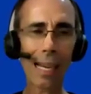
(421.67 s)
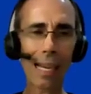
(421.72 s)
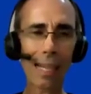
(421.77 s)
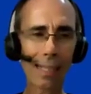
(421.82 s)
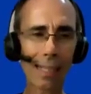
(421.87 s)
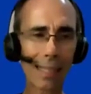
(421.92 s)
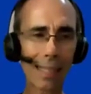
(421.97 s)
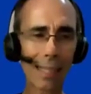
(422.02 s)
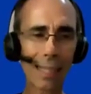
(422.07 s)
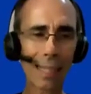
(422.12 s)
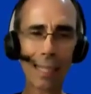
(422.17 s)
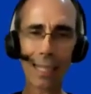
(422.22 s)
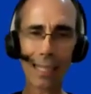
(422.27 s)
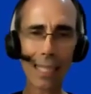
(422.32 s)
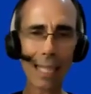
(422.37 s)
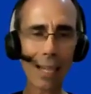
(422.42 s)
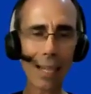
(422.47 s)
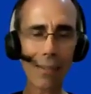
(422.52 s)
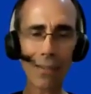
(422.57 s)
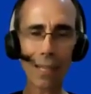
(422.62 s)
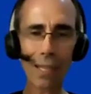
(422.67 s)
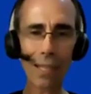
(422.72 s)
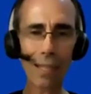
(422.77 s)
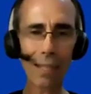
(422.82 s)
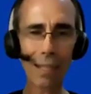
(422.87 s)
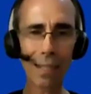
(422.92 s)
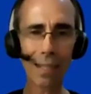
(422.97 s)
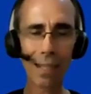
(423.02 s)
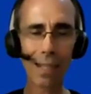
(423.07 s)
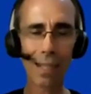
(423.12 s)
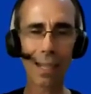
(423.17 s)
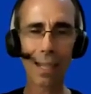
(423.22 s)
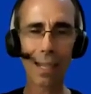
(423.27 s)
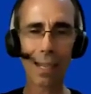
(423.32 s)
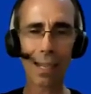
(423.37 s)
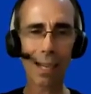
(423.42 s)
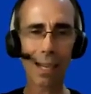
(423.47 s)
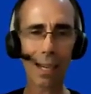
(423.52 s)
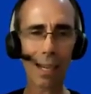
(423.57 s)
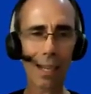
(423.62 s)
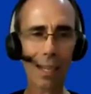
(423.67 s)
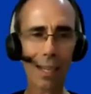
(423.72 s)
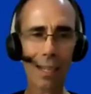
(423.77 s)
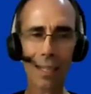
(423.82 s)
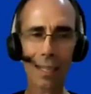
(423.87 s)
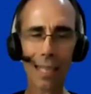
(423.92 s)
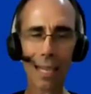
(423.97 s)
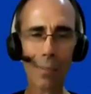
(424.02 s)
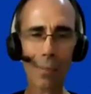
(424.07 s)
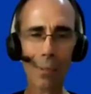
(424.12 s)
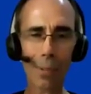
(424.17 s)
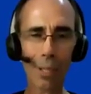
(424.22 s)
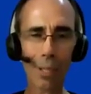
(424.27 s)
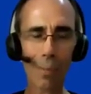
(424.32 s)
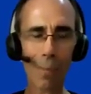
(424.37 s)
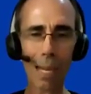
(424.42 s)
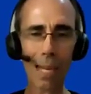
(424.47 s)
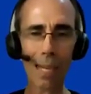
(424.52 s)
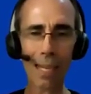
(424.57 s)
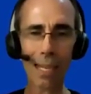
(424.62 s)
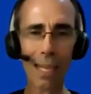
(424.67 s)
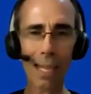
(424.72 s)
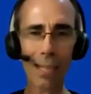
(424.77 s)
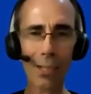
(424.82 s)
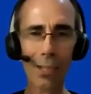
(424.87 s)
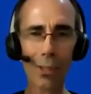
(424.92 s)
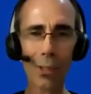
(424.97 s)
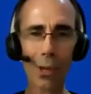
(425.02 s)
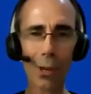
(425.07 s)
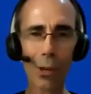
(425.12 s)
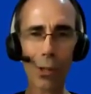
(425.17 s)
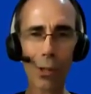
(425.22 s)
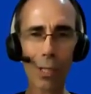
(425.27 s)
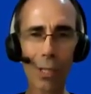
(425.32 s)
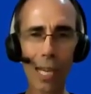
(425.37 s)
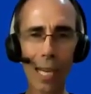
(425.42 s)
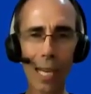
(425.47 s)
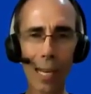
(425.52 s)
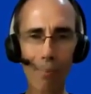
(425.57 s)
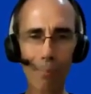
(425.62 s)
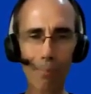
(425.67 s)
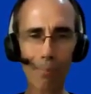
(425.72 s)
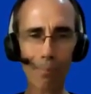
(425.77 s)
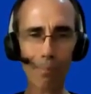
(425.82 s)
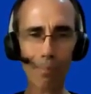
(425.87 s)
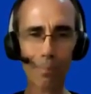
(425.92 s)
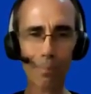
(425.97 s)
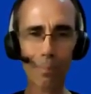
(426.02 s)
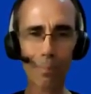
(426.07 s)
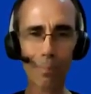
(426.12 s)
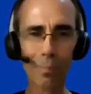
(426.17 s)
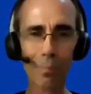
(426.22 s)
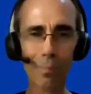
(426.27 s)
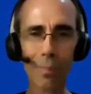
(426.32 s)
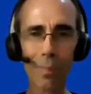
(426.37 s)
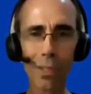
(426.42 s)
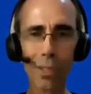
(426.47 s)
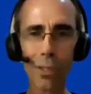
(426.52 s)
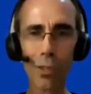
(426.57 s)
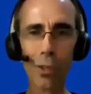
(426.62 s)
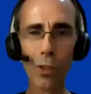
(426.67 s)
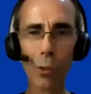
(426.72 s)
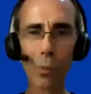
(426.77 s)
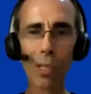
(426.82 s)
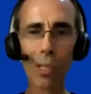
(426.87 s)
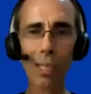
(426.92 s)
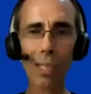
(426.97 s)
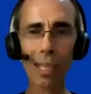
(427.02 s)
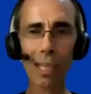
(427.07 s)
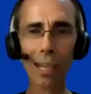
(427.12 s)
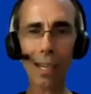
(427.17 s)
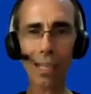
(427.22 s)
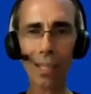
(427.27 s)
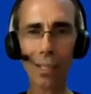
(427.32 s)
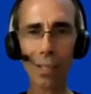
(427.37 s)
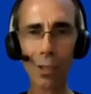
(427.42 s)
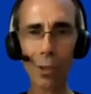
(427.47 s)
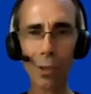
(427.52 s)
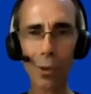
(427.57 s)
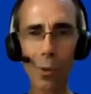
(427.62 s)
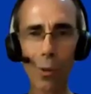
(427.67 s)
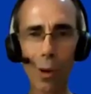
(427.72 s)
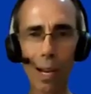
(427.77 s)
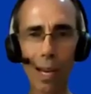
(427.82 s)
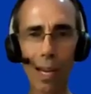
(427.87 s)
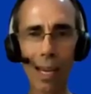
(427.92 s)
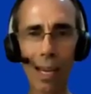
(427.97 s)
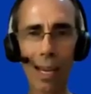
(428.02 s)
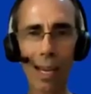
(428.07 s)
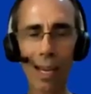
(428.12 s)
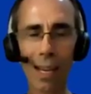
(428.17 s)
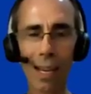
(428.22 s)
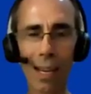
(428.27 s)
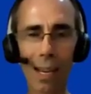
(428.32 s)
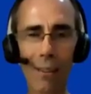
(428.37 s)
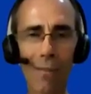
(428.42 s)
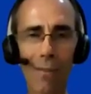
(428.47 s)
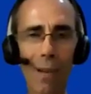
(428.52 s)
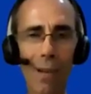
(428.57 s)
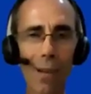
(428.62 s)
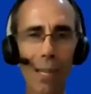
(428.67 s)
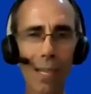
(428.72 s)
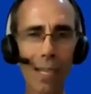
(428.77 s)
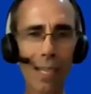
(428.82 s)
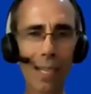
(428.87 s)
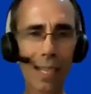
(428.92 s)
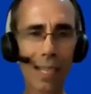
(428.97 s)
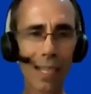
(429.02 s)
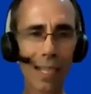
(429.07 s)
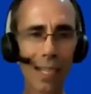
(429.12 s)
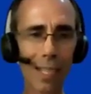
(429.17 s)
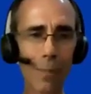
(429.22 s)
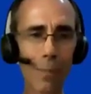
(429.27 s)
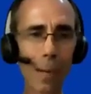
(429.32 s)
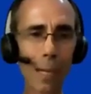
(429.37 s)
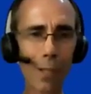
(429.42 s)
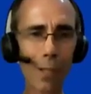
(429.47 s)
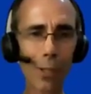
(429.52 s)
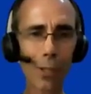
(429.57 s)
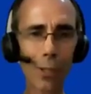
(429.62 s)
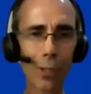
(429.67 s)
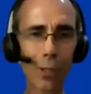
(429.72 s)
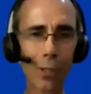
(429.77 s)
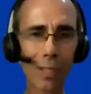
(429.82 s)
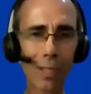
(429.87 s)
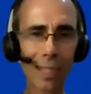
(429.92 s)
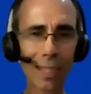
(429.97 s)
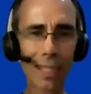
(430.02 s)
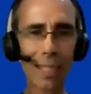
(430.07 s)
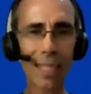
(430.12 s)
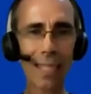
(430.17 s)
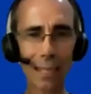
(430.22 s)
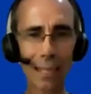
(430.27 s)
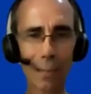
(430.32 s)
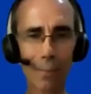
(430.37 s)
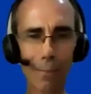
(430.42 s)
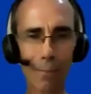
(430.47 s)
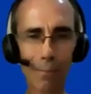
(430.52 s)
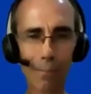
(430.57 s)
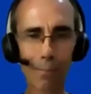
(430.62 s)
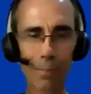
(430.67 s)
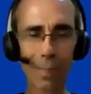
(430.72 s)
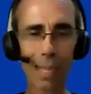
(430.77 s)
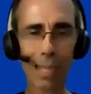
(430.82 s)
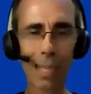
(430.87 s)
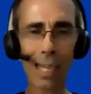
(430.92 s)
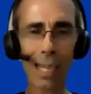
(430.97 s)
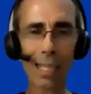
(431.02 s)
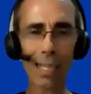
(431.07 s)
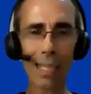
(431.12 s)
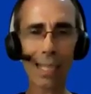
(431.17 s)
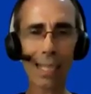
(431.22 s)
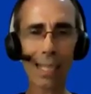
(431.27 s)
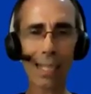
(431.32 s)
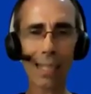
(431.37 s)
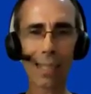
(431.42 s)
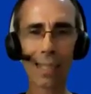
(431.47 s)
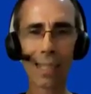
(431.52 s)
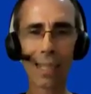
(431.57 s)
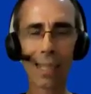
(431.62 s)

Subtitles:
and Navy is able to manhandle Notre Dame. So they're really onto a very special season, and